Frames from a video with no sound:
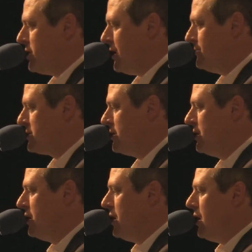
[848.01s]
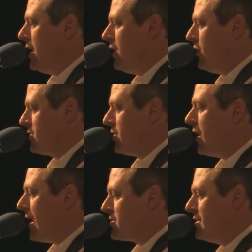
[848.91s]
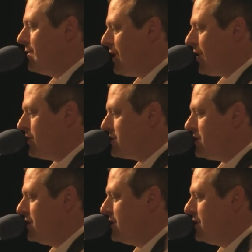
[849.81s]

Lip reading: jobs which are not actually theirs in